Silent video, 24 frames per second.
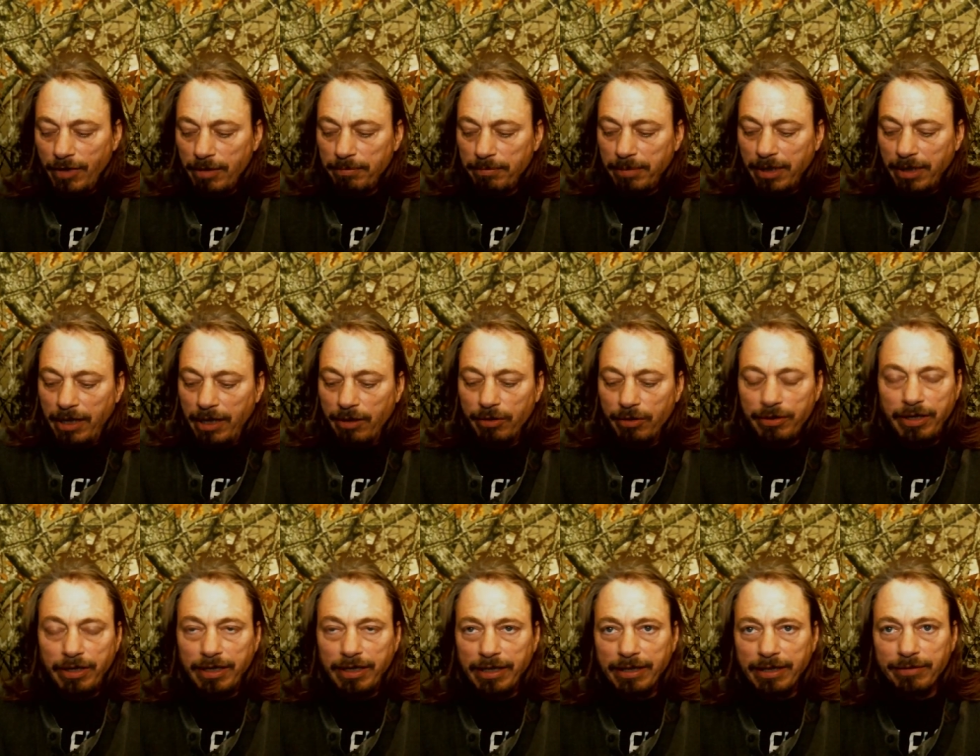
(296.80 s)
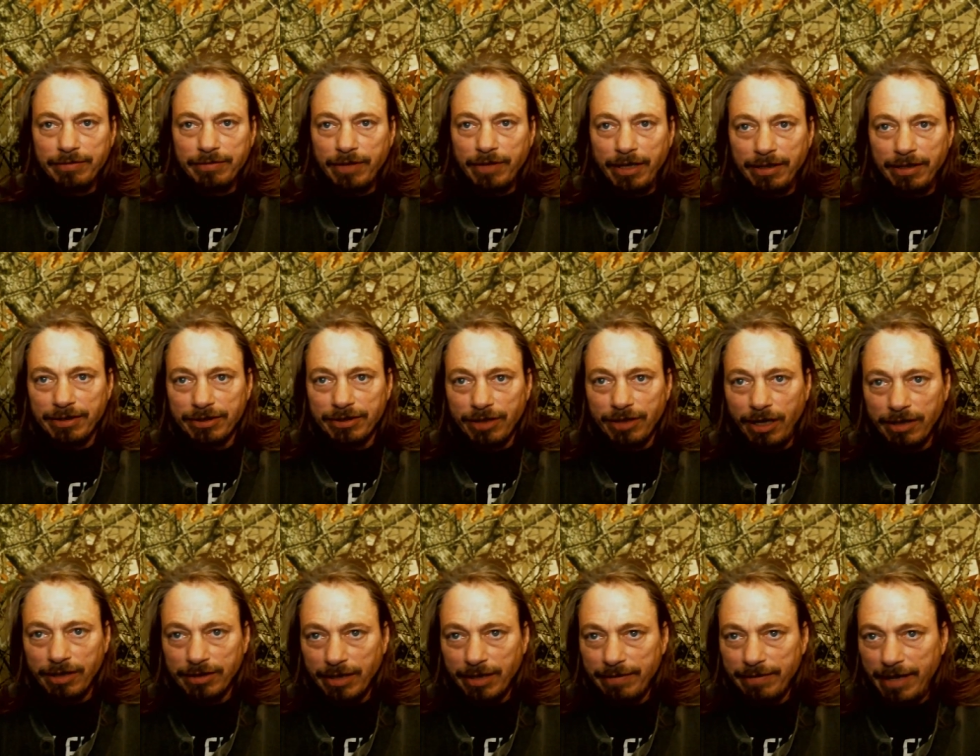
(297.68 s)
but I don't think I can find the
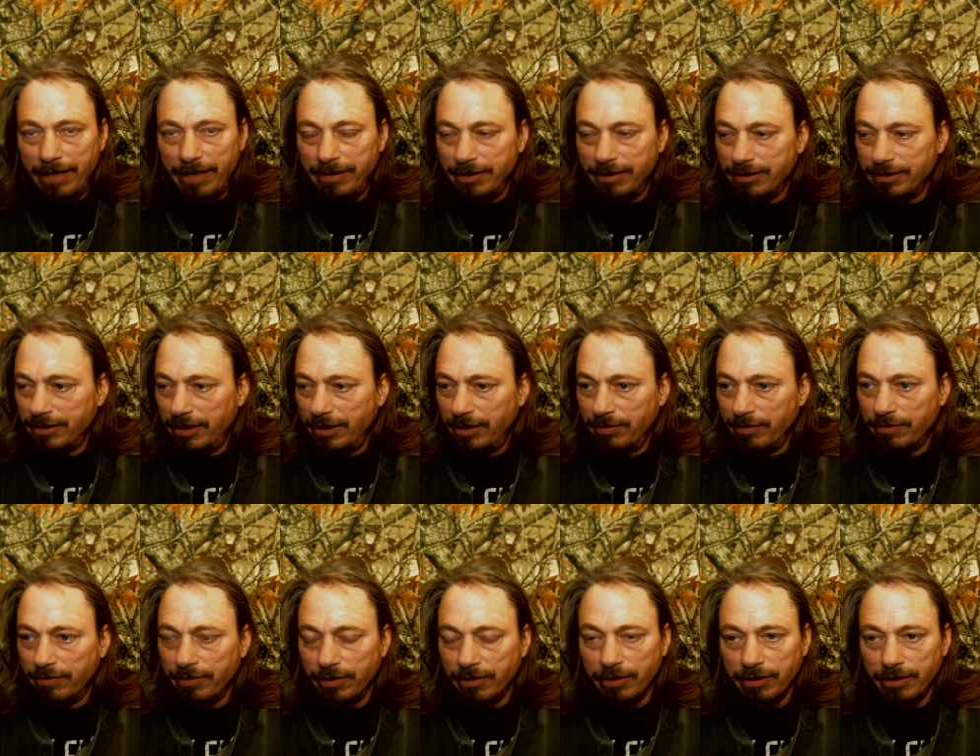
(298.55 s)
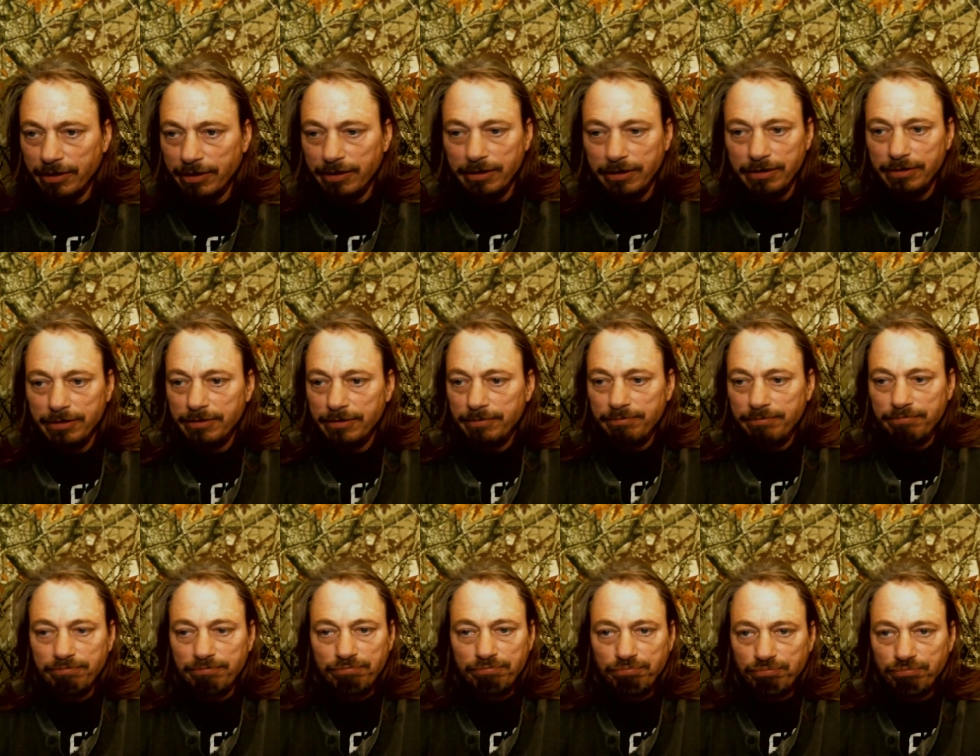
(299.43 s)
socks. I've had this thing for
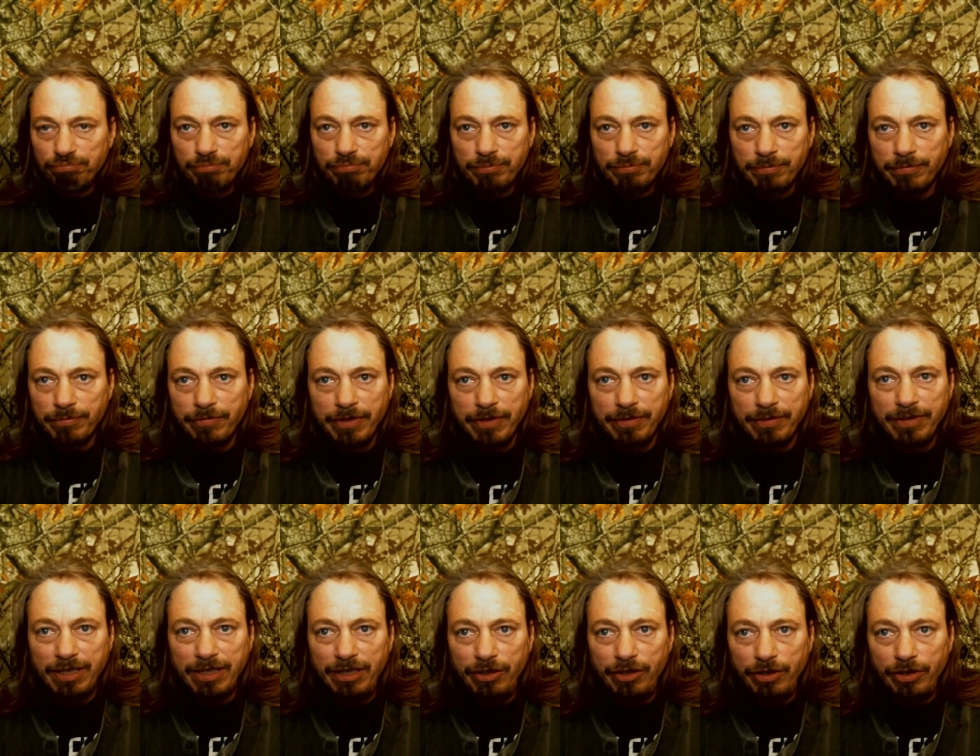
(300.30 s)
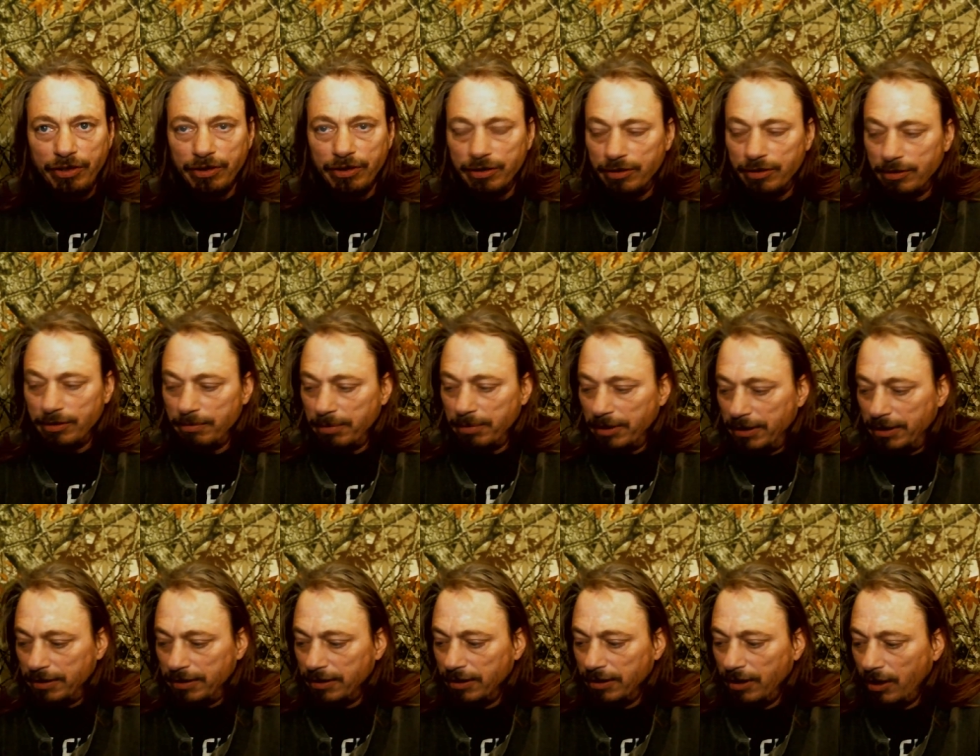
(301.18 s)
15 years, but
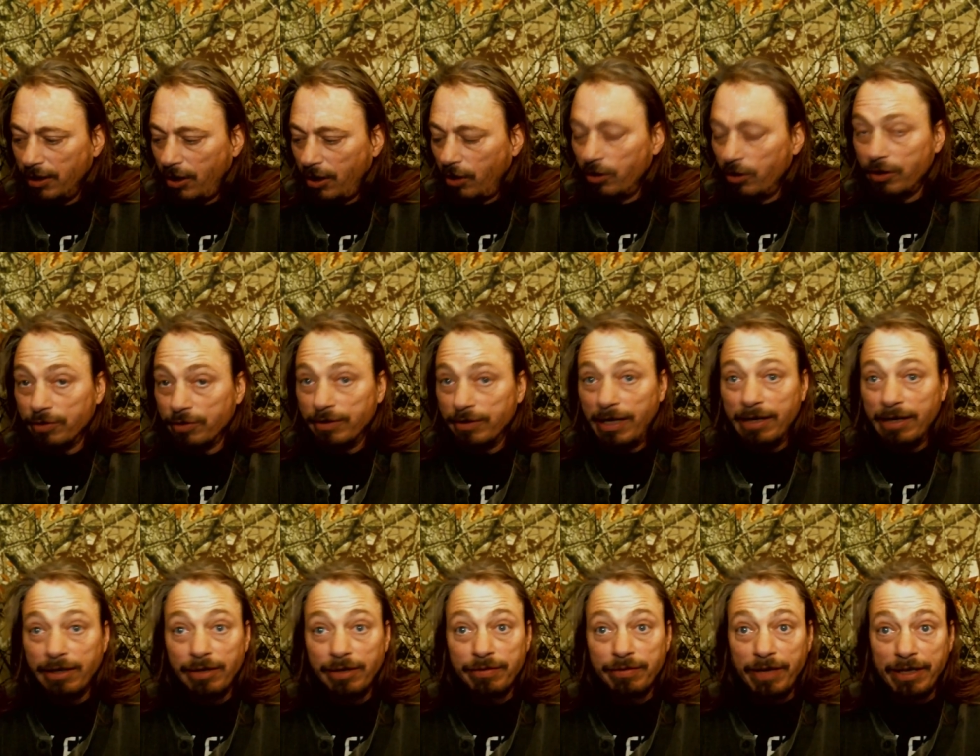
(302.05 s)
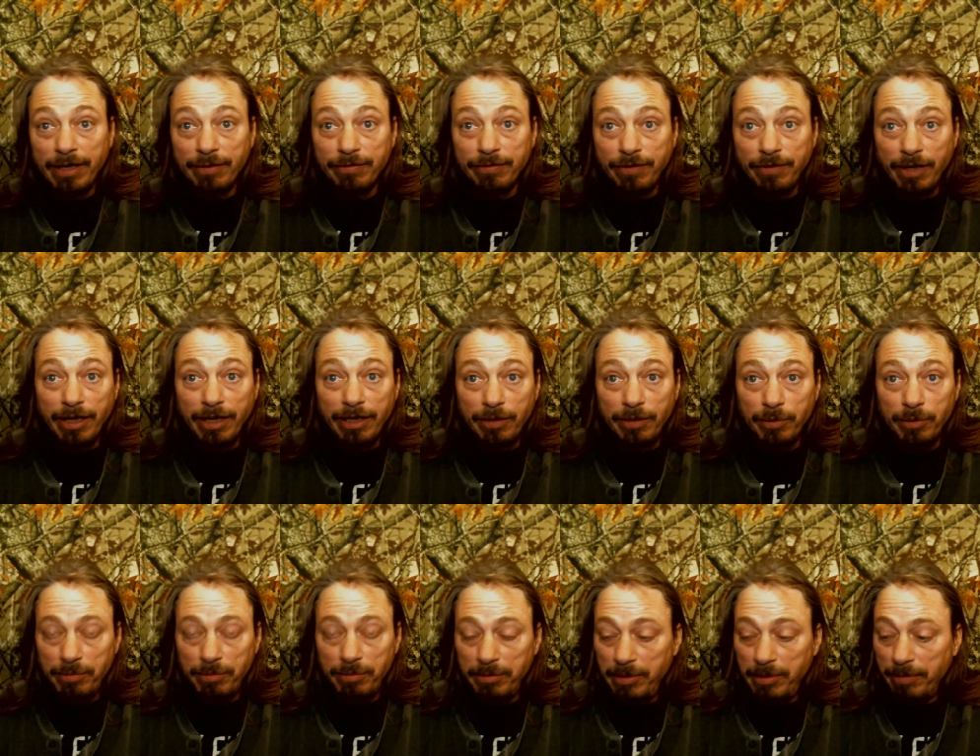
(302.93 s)
I'll look around, and if I can find it, it
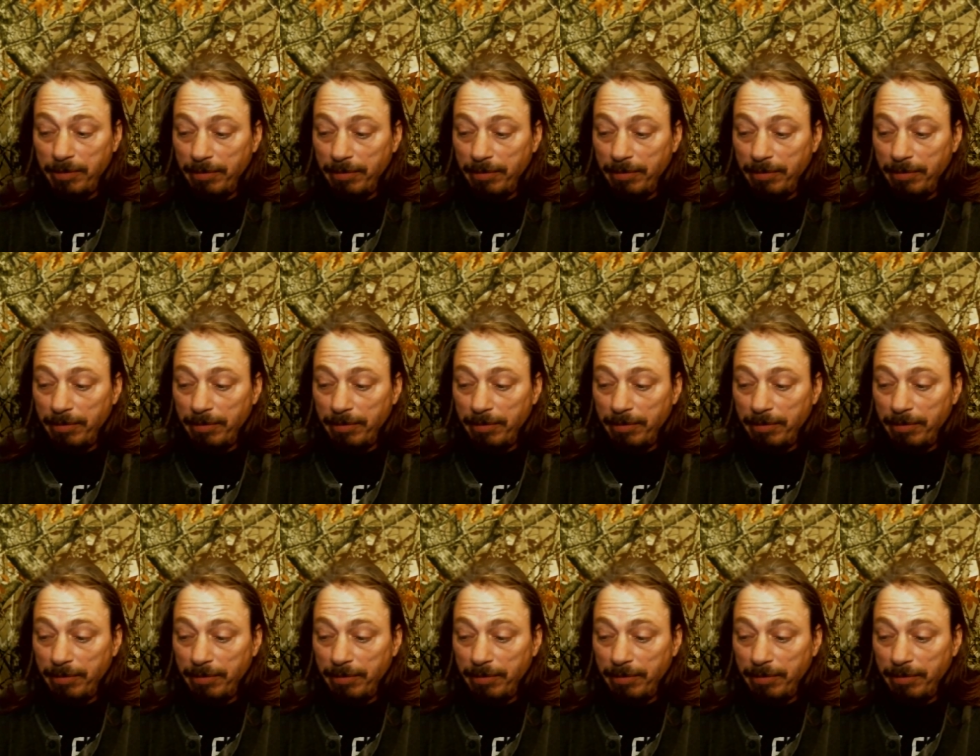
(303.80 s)
would be a